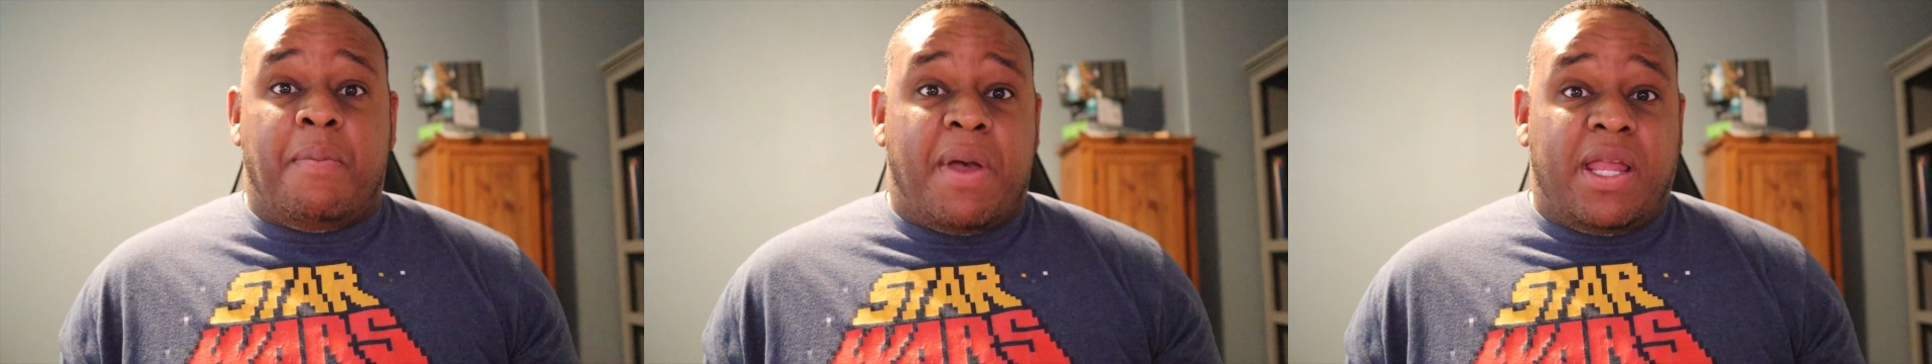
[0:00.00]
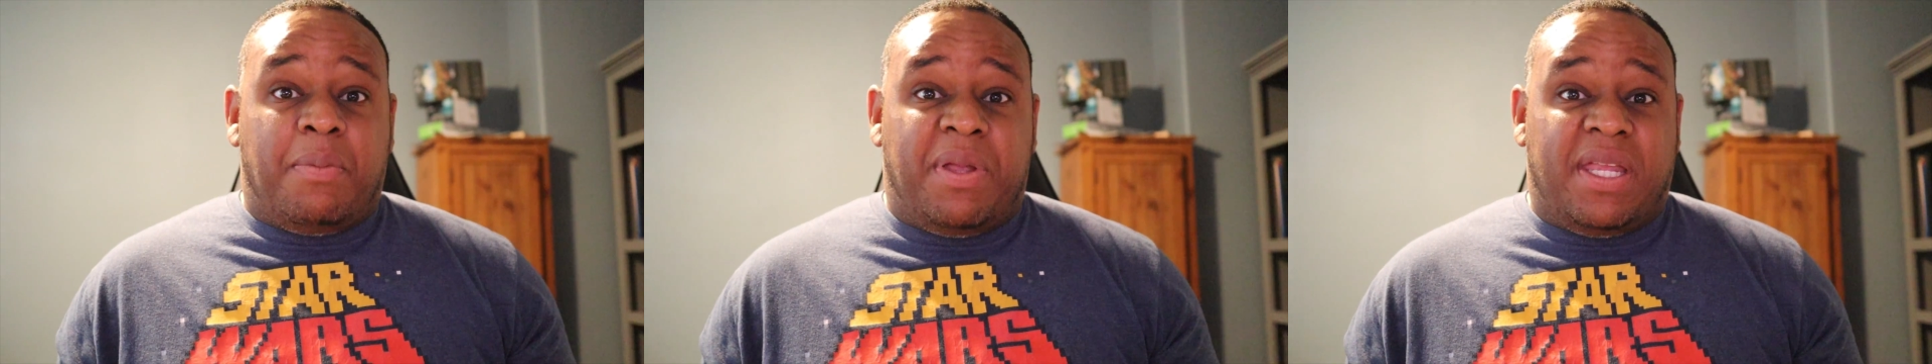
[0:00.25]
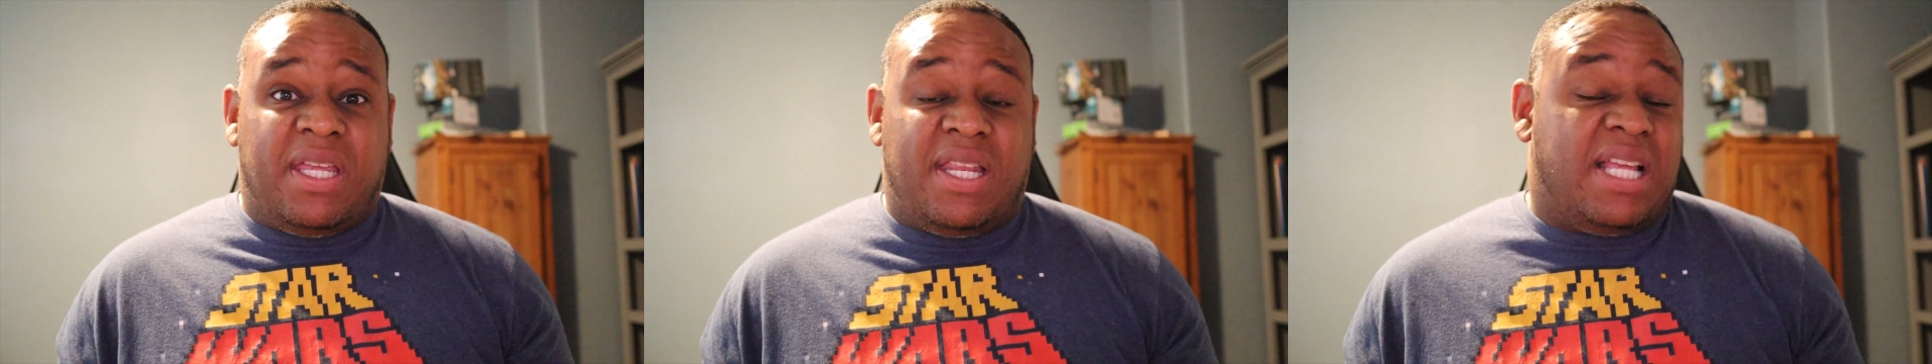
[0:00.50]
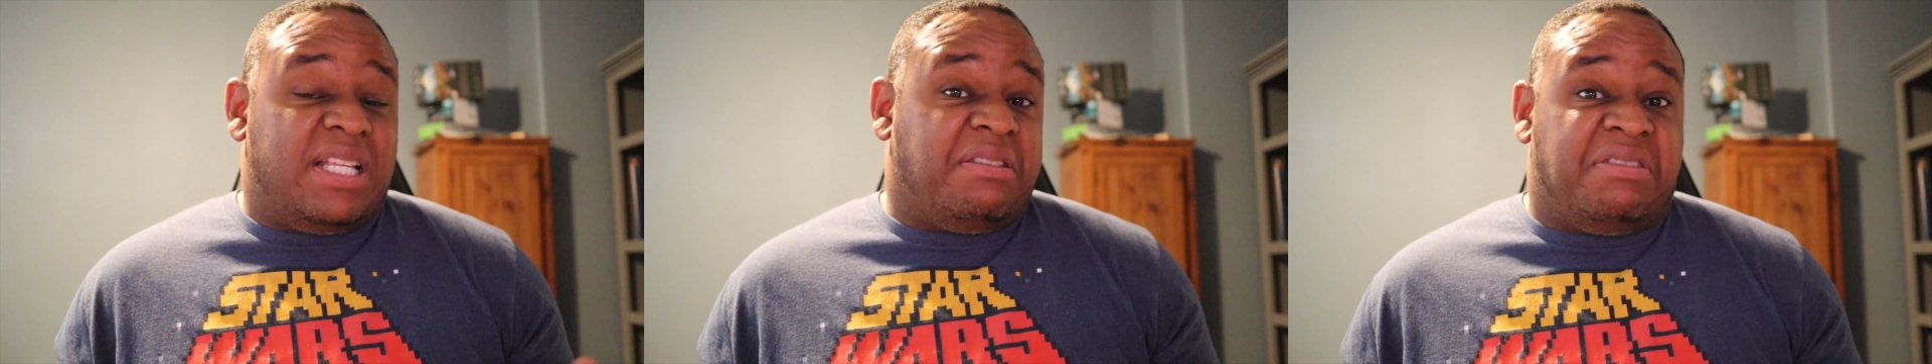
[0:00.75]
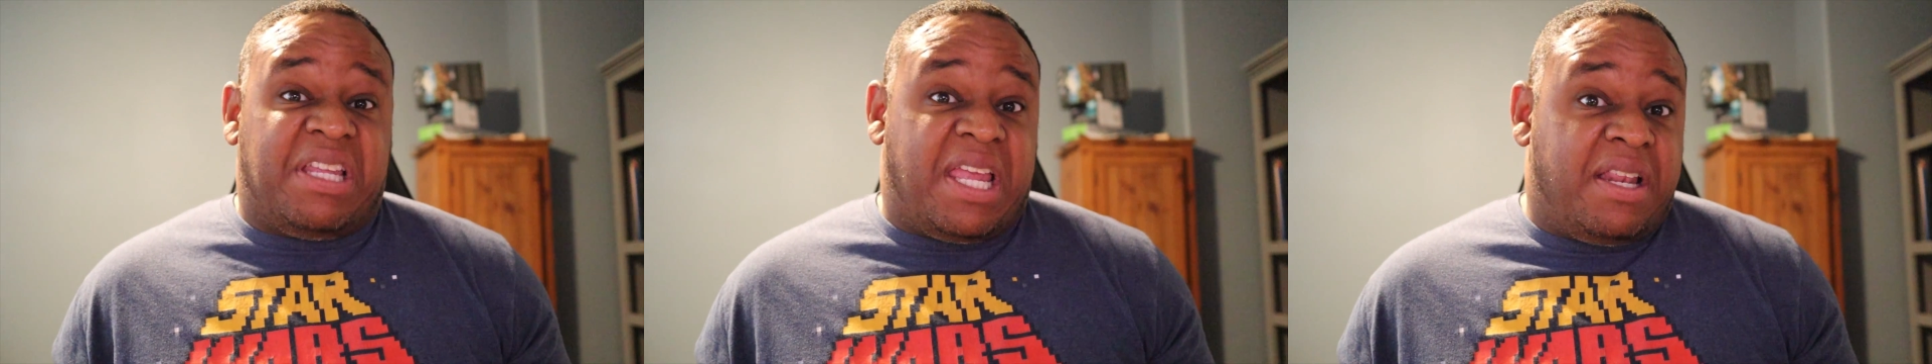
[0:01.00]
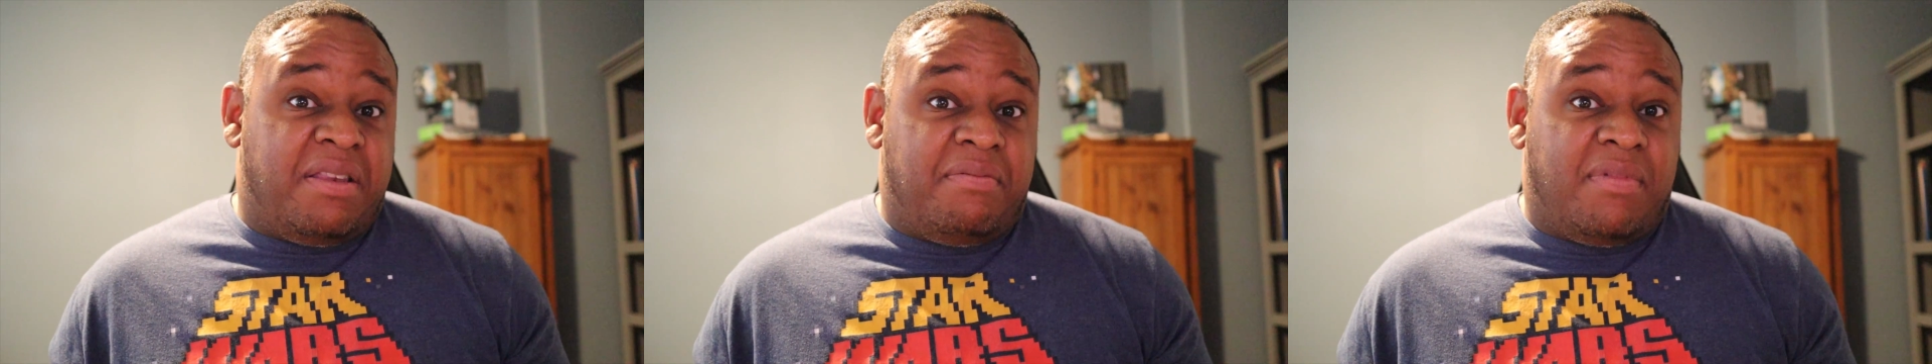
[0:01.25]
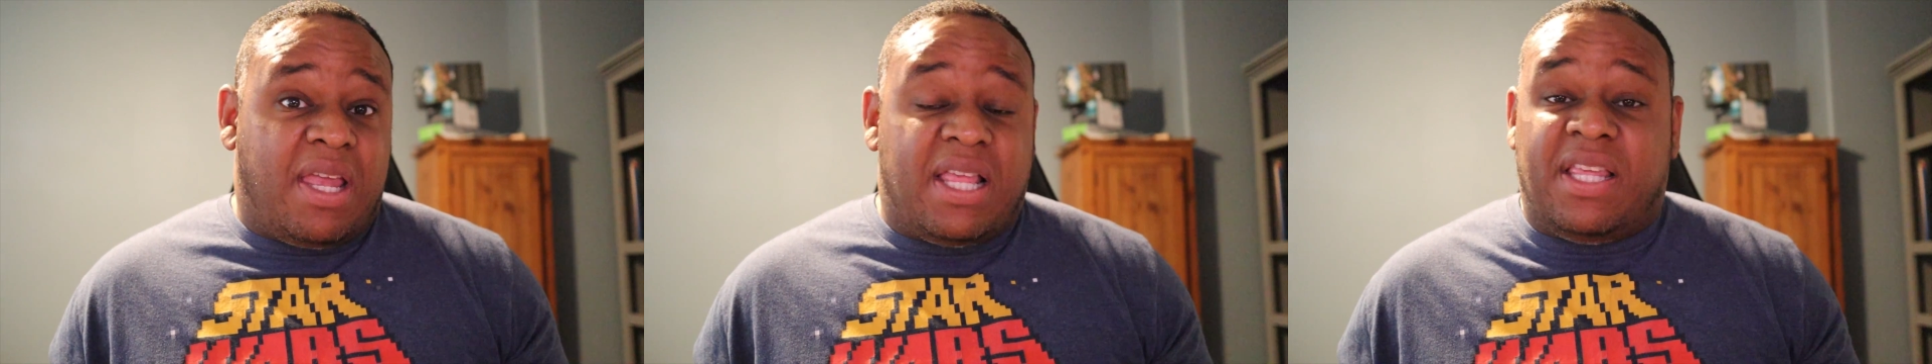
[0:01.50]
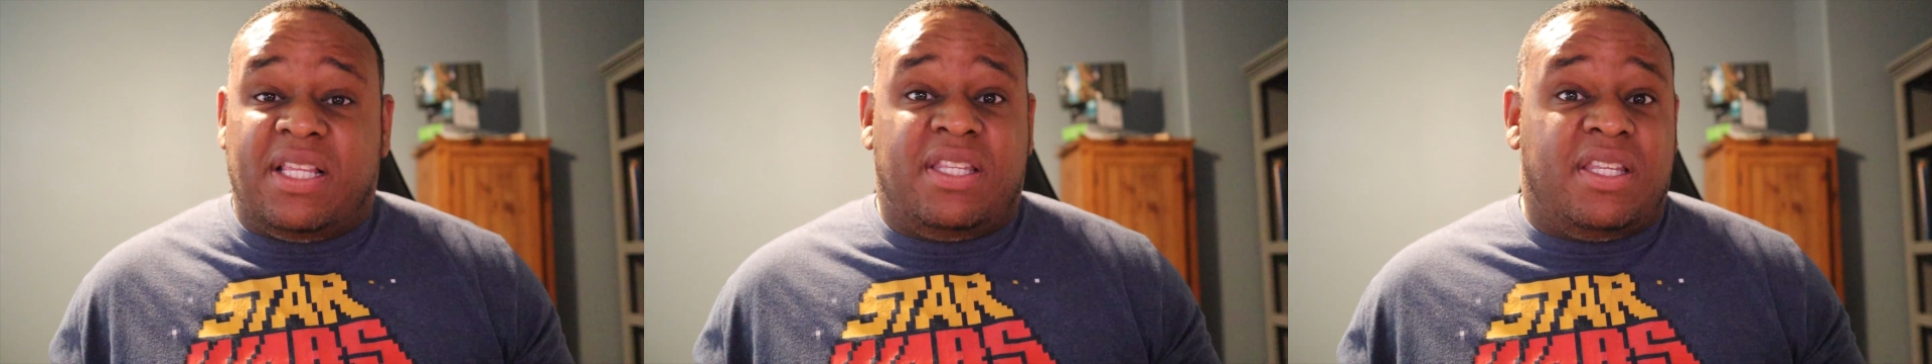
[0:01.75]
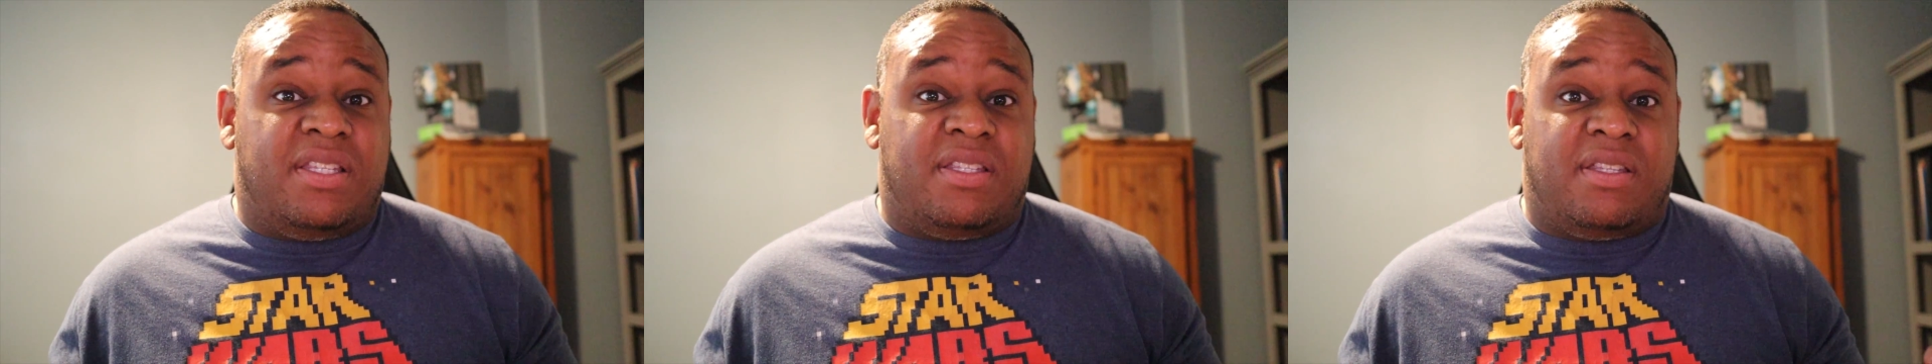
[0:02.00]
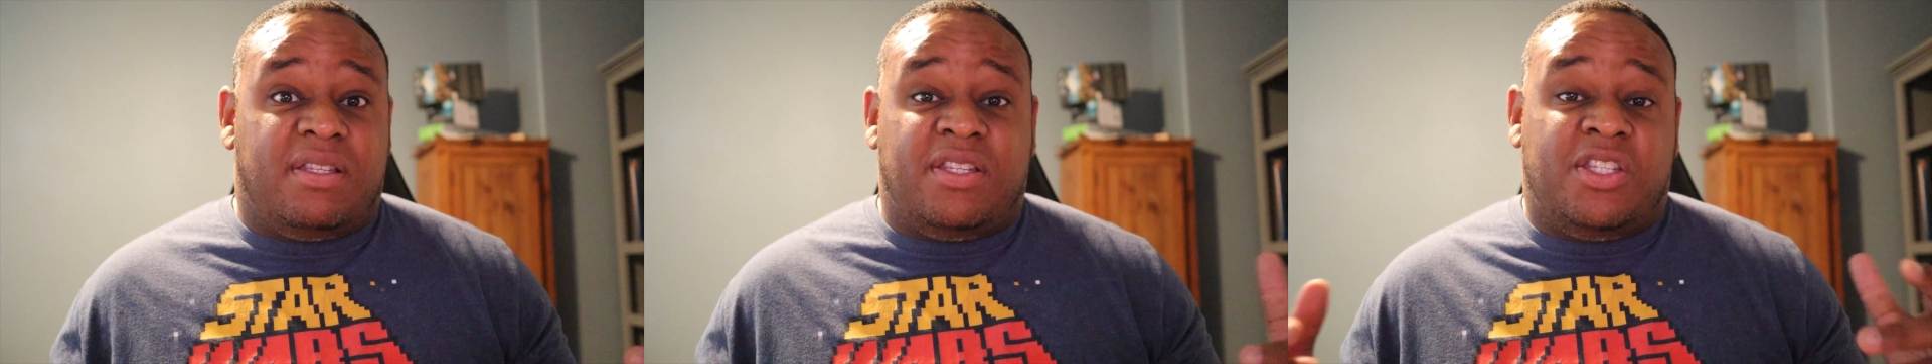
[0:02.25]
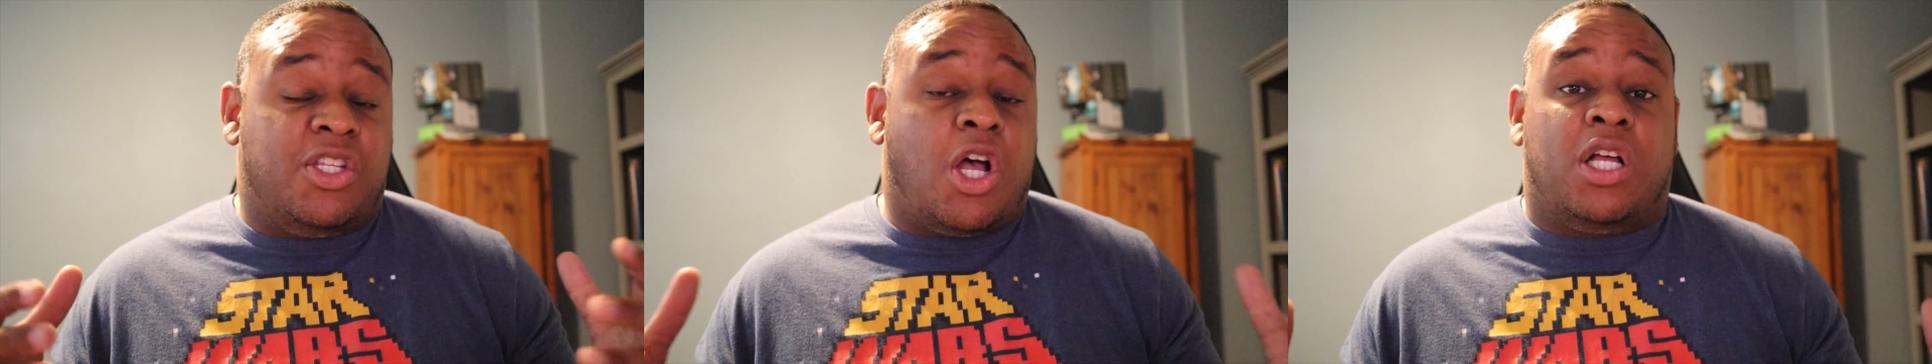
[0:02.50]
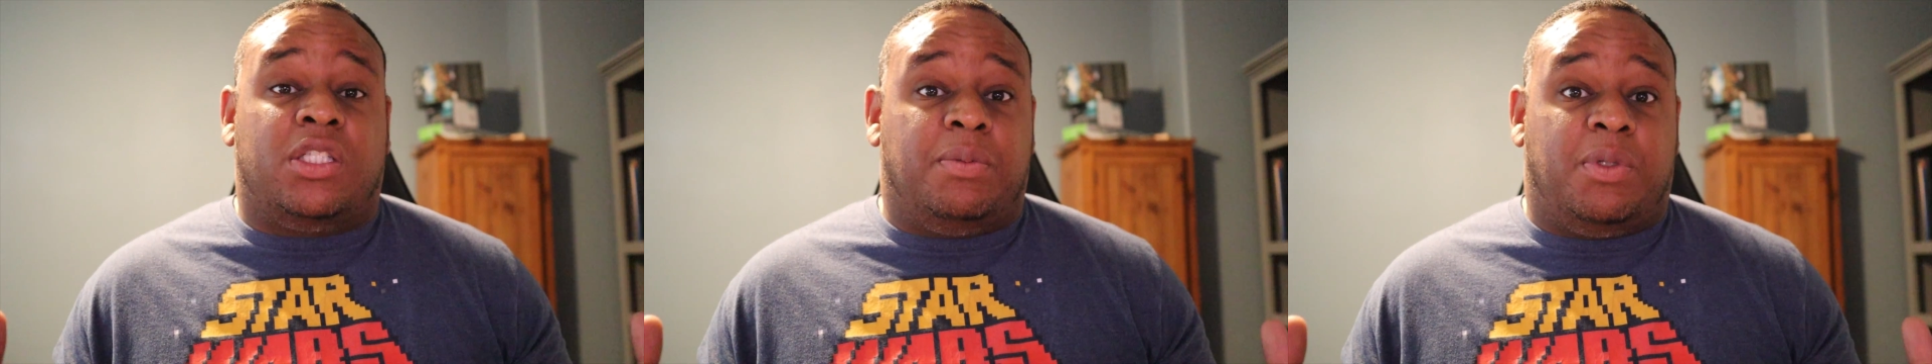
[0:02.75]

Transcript: In my opinion, as I've said, this is this is awesome